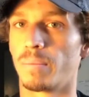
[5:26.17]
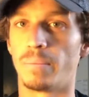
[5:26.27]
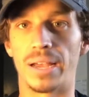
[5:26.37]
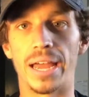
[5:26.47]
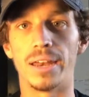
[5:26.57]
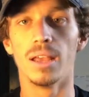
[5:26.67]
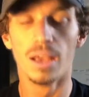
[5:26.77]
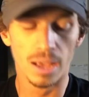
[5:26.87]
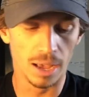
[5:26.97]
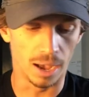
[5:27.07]
my head.
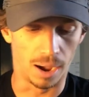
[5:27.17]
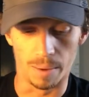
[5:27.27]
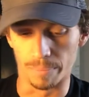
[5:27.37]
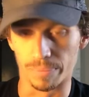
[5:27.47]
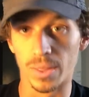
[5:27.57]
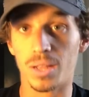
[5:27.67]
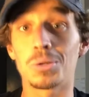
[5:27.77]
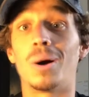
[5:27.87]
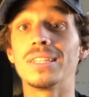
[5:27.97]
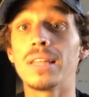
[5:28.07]
Um,
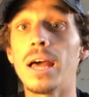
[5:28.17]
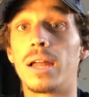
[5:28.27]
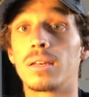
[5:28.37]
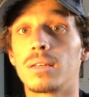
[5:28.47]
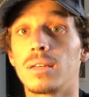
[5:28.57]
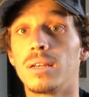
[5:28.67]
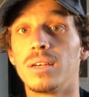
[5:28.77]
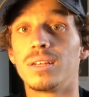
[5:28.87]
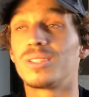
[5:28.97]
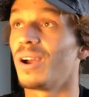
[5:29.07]
so I did that.
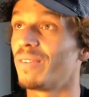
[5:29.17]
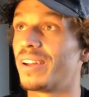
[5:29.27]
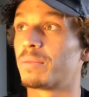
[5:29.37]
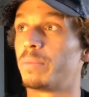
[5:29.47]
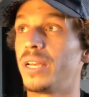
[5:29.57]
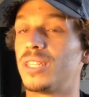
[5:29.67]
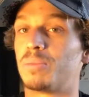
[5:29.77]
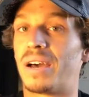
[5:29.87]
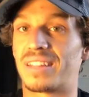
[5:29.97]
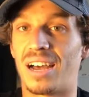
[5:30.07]
So I ran up the beach
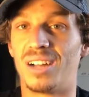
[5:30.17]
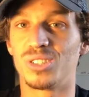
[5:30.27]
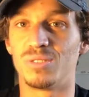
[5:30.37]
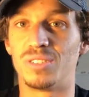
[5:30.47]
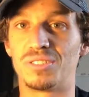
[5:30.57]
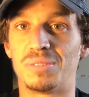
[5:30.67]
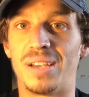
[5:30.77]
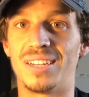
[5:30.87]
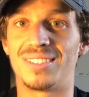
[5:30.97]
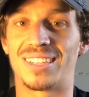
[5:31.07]
about the 150
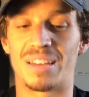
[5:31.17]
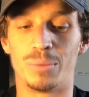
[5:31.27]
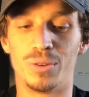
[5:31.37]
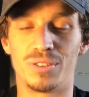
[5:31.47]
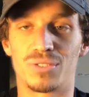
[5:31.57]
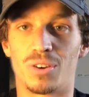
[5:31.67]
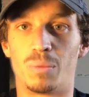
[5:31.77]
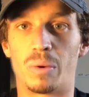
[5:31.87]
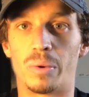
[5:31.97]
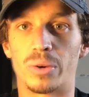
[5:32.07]
meters that they moved us from
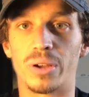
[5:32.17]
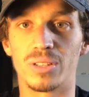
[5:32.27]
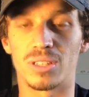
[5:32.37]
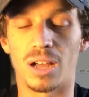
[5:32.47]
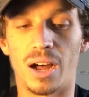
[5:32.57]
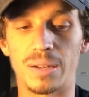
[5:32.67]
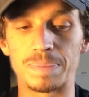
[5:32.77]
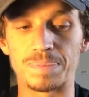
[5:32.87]
where we were going to start,